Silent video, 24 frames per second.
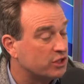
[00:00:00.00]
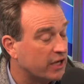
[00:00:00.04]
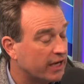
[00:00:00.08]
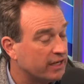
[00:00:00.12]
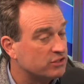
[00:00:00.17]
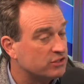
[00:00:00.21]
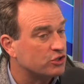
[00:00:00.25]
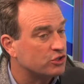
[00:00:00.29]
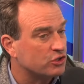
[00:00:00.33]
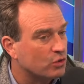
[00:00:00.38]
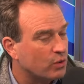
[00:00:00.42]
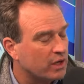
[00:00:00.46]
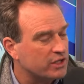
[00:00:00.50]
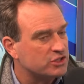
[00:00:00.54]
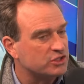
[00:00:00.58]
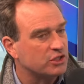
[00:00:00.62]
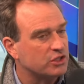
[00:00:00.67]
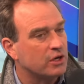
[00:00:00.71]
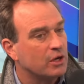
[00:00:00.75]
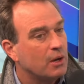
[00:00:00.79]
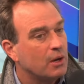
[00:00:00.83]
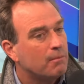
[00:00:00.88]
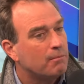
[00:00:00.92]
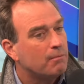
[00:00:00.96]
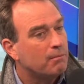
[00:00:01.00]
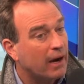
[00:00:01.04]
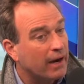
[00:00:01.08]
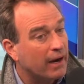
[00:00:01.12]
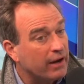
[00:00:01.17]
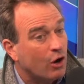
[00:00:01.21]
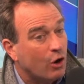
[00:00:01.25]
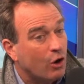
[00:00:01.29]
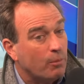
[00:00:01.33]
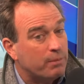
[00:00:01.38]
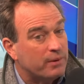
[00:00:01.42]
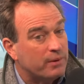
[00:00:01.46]
answer your question, my
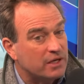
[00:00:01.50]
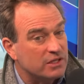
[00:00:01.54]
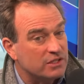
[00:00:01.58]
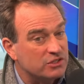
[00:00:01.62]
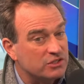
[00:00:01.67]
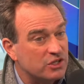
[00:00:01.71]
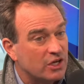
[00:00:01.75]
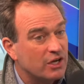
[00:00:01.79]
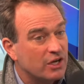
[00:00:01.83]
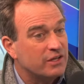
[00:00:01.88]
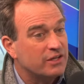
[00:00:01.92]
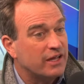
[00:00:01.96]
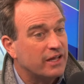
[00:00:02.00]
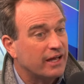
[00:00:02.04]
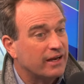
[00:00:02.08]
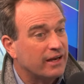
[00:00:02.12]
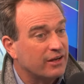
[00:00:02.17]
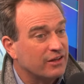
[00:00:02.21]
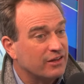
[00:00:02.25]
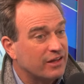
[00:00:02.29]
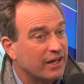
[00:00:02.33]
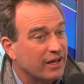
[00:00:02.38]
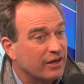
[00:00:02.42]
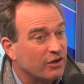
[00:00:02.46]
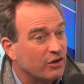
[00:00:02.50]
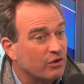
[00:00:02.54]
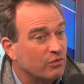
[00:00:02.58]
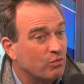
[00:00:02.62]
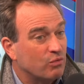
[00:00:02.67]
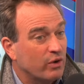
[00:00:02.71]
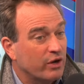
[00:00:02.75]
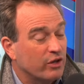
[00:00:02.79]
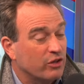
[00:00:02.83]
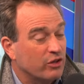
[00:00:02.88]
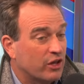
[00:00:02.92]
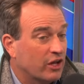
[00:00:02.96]
hope is that that
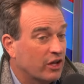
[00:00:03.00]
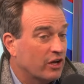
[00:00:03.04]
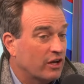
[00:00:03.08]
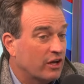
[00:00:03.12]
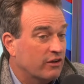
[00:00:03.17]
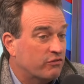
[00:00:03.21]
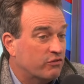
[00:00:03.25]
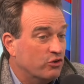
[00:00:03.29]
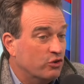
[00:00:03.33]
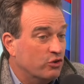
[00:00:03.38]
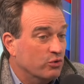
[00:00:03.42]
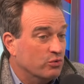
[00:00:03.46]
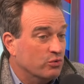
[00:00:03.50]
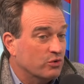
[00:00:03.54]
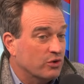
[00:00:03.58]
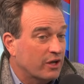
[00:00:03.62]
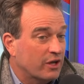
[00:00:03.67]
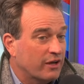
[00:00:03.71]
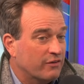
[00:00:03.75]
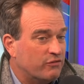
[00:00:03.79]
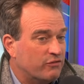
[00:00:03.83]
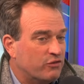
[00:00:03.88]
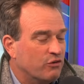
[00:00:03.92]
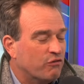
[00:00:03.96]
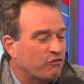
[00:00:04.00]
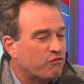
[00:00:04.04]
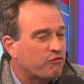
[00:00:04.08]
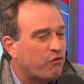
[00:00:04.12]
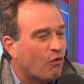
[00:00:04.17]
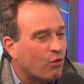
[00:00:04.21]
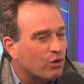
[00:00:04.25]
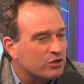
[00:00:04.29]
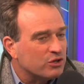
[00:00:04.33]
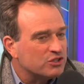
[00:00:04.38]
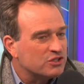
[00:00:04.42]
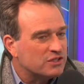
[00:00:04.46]
that if you if you
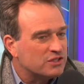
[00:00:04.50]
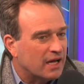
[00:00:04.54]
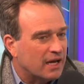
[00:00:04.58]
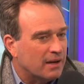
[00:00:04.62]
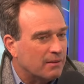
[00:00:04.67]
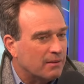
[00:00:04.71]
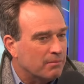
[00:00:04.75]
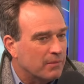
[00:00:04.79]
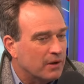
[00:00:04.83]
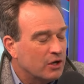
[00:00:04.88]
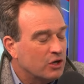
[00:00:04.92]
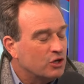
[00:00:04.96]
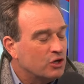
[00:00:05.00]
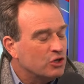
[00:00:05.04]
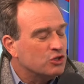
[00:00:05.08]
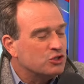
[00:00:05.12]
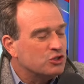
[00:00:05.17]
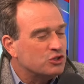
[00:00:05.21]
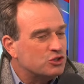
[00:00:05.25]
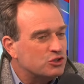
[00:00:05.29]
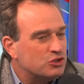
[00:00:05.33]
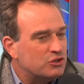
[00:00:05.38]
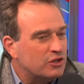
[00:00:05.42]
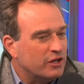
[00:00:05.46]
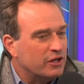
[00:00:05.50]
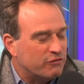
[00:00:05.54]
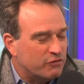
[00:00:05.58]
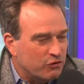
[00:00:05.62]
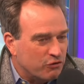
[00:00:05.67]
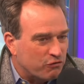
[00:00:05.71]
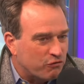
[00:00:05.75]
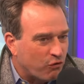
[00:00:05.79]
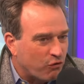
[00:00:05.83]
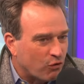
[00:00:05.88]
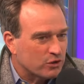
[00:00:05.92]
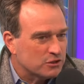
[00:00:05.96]
force them, if
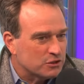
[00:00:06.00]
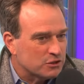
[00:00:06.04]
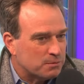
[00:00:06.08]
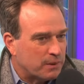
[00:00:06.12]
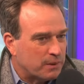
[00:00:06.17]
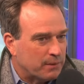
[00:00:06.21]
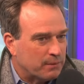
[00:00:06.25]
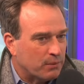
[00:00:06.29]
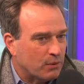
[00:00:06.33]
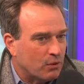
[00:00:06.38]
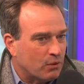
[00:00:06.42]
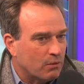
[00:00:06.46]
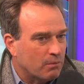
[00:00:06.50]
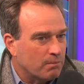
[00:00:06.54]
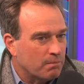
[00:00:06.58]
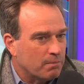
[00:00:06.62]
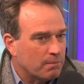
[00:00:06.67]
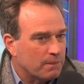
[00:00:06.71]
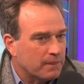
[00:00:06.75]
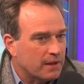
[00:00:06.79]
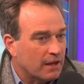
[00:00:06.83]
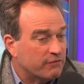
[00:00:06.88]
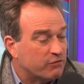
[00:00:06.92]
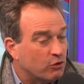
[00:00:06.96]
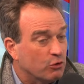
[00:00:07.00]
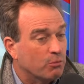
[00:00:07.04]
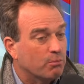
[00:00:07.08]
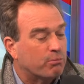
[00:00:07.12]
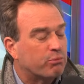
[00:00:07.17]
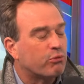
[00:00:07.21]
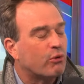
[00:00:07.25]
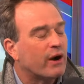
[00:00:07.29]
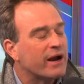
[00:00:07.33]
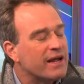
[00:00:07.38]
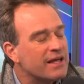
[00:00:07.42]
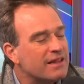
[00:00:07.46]
you force people, if you
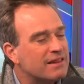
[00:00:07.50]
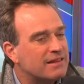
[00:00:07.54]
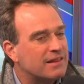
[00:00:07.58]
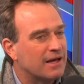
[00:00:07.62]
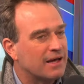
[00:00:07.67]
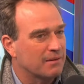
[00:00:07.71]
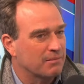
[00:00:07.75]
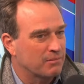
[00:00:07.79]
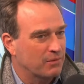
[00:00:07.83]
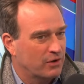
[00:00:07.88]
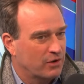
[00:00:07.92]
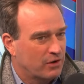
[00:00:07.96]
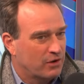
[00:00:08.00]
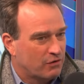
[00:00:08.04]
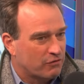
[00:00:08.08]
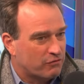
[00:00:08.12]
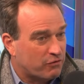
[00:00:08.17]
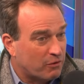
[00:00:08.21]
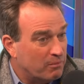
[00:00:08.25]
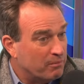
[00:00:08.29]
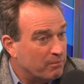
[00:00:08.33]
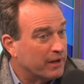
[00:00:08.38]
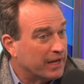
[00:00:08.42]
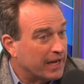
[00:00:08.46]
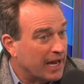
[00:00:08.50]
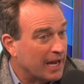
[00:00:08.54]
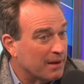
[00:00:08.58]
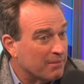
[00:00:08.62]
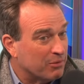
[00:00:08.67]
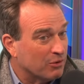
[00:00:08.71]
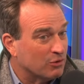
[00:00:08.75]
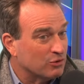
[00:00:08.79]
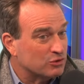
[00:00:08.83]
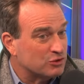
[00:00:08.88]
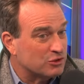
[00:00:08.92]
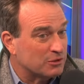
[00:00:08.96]
break them from being
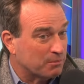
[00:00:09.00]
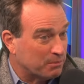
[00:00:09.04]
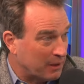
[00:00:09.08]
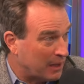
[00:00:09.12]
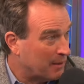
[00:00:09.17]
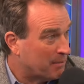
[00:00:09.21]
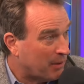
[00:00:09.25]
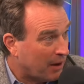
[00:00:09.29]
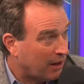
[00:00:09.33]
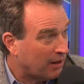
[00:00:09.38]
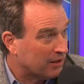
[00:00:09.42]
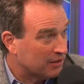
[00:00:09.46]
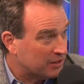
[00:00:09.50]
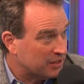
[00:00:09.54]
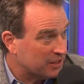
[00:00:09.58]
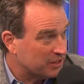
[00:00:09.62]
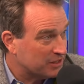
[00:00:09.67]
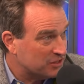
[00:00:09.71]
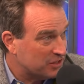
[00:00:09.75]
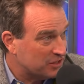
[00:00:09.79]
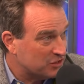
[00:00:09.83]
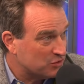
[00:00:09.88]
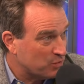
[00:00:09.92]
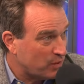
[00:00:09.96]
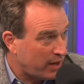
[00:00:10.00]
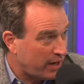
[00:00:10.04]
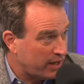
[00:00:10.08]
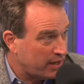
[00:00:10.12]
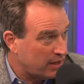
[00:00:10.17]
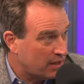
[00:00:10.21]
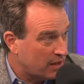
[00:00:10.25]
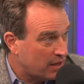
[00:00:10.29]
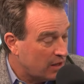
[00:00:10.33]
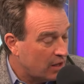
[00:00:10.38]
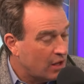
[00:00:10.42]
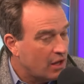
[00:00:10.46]
able to play politics this
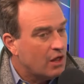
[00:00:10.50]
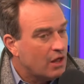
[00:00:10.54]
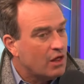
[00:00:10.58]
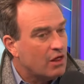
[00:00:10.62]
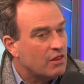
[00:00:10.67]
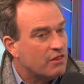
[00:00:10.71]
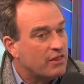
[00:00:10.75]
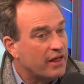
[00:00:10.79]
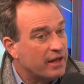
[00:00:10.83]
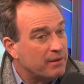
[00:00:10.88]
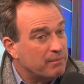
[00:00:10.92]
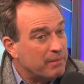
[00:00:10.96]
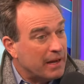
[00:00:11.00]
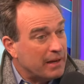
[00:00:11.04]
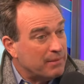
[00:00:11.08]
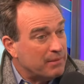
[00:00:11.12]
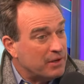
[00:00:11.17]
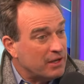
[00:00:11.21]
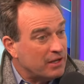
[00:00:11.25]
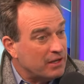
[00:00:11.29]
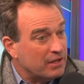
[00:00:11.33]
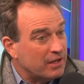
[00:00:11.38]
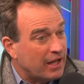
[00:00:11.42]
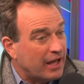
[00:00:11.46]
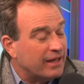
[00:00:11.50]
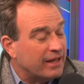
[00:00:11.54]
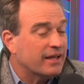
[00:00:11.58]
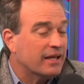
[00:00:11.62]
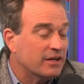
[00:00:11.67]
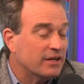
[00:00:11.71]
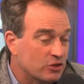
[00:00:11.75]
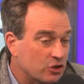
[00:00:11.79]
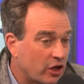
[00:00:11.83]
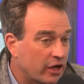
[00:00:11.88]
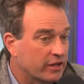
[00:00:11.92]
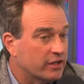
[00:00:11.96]
way, then maybe and
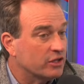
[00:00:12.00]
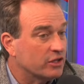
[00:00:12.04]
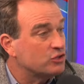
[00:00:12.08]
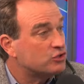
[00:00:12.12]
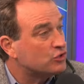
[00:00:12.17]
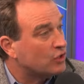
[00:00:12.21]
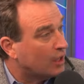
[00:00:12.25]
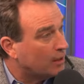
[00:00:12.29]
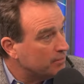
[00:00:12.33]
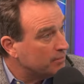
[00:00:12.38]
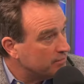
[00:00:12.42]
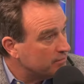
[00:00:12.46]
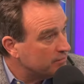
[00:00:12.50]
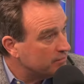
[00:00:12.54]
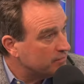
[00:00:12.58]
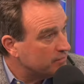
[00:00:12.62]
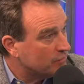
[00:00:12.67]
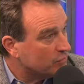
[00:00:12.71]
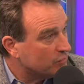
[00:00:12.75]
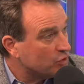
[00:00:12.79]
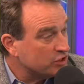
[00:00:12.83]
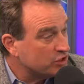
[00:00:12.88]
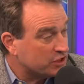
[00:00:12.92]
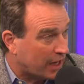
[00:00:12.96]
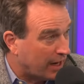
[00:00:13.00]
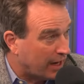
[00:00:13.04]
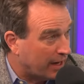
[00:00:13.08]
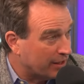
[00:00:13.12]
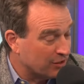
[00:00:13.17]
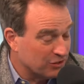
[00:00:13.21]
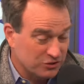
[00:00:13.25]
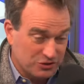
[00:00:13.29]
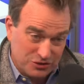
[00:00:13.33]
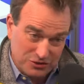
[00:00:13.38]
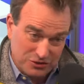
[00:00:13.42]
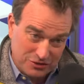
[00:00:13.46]
then and then Trump
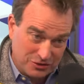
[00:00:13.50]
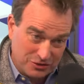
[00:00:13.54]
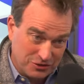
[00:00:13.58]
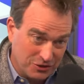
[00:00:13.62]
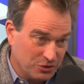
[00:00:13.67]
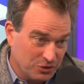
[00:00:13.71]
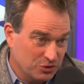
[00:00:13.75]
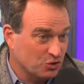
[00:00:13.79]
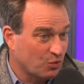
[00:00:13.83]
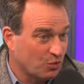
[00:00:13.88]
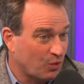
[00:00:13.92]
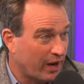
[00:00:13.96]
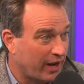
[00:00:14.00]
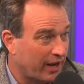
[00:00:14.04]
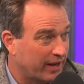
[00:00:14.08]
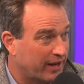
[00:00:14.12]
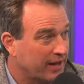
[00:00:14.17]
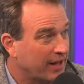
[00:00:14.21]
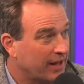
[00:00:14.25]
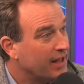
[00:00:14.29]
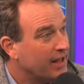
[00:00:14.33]
retires, goes away,